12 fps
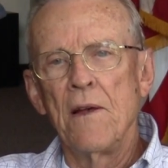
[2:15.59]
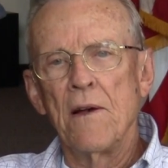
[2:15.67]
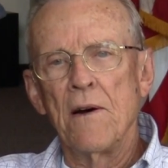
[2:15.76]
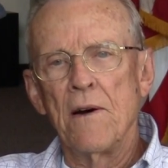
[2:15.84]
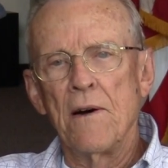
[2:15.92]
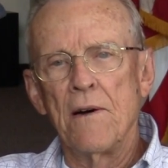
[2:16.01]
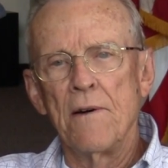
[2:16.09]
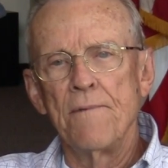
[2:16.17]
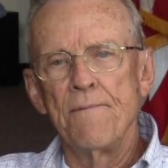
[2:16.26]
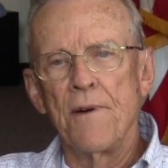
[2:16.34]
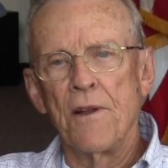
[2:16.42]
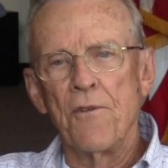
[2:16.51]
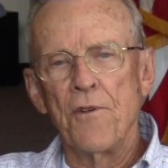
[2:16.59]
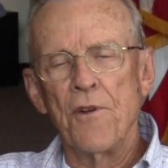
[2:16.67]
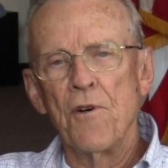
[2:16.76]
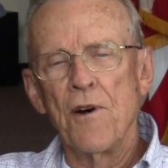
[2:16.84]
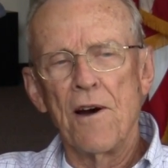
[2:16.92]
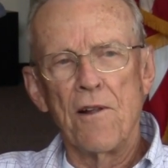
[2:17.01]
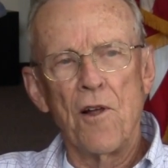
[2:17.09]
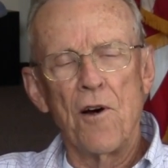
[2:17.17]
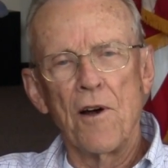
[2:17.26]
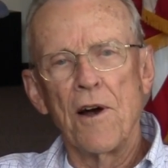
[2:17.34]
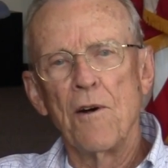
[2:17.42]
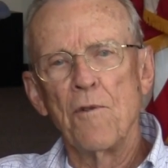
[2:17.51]
Uh, I don't know how
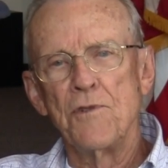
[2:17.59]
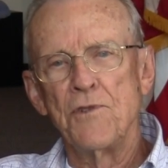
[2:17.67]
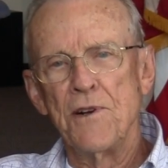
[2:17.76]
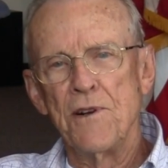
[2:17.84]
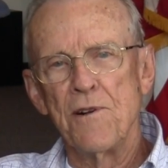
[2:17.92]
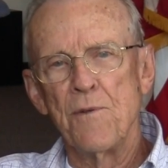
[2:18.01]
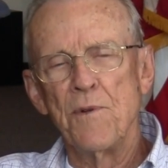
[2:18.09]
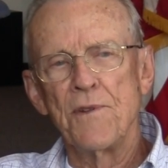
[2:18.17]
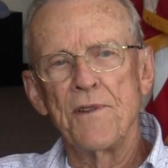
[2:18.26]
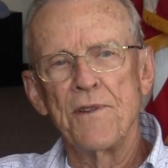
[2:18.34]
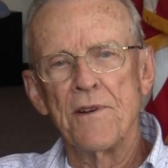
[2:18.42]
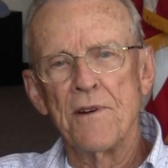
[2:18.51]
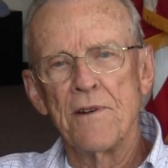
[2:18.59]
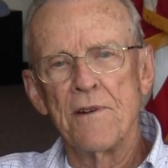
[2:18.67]
long I was there, but uh,